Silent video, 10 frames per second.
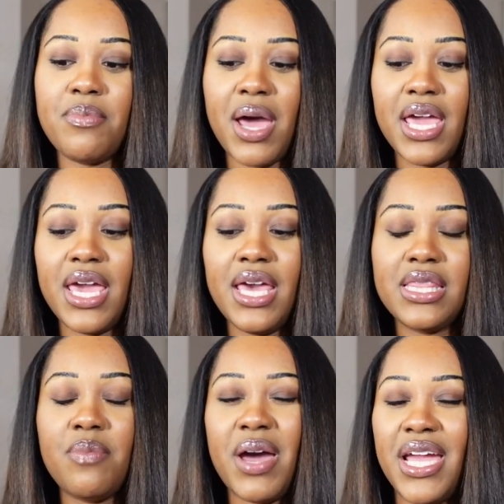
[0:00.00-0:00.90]
in my head
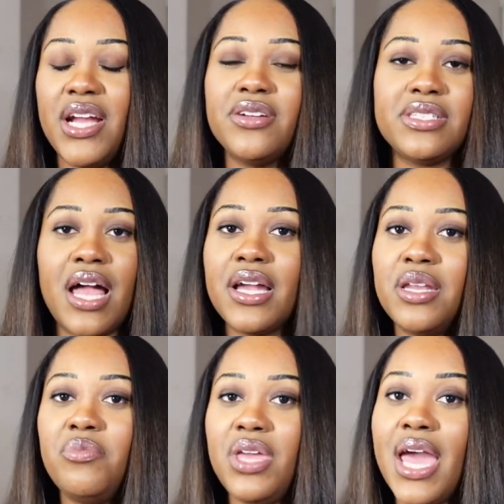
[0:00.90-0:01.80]
that my hair is not
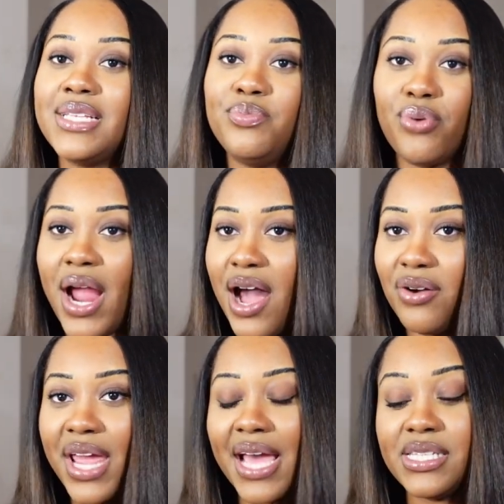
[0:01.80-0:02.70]
gonna be as
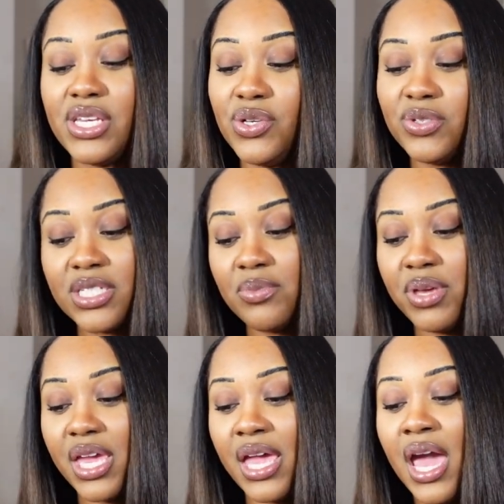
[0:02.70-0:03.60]
brown as it used to
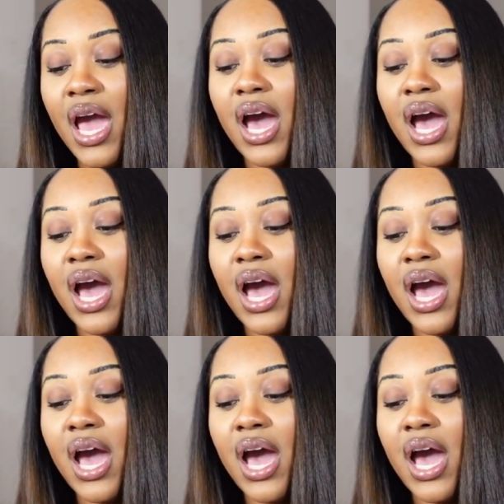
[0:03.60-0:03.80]
be.